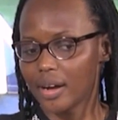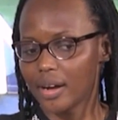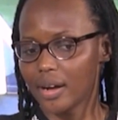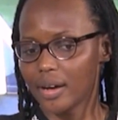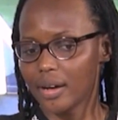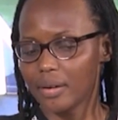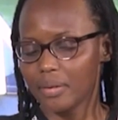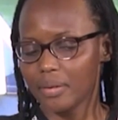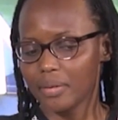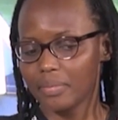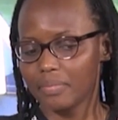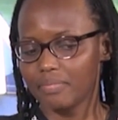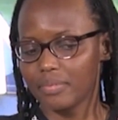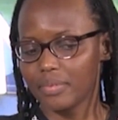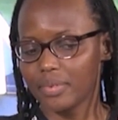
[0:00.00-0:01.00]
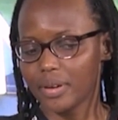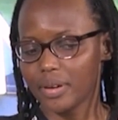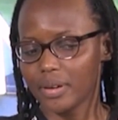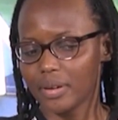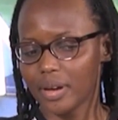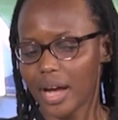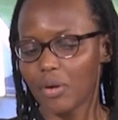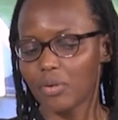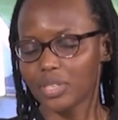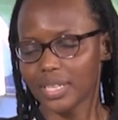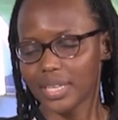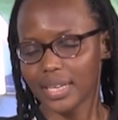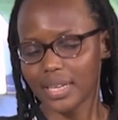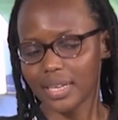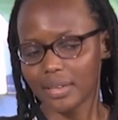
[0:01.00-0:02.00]
Uh, I, was
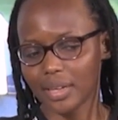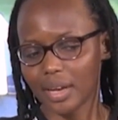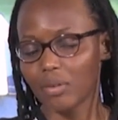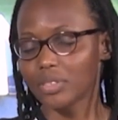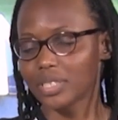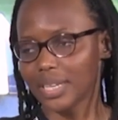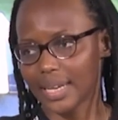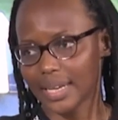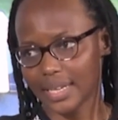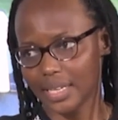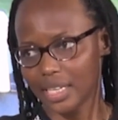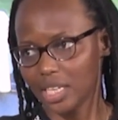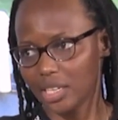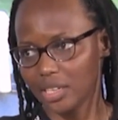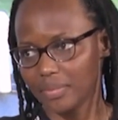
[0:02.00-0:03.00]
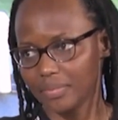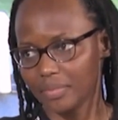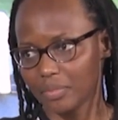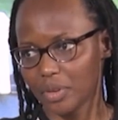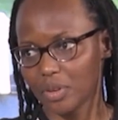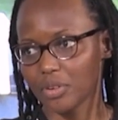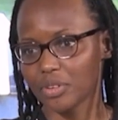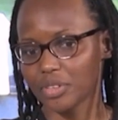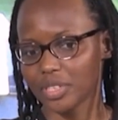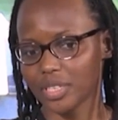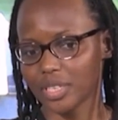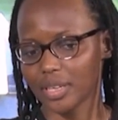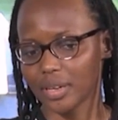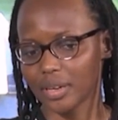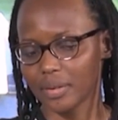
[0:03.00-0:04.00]
a, I was lucky
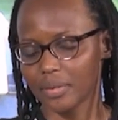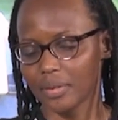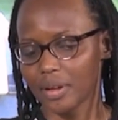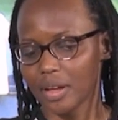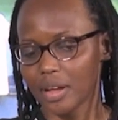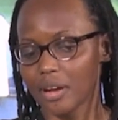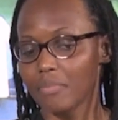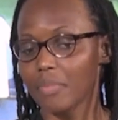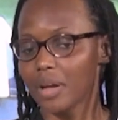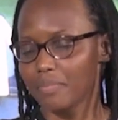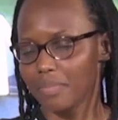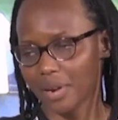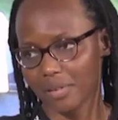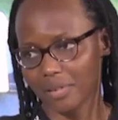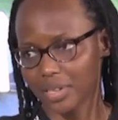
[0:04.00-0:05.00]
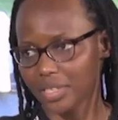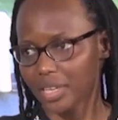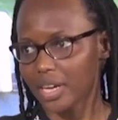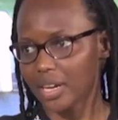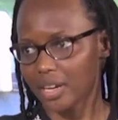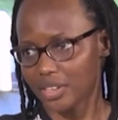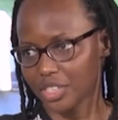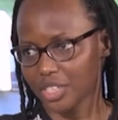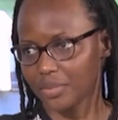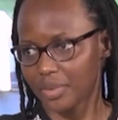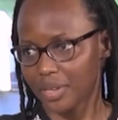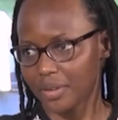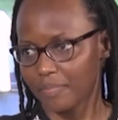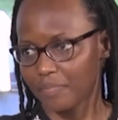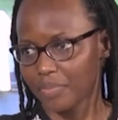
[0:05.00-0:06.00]
because uh, my parents encouraged
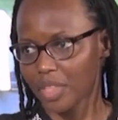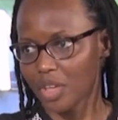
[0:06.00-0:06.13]
me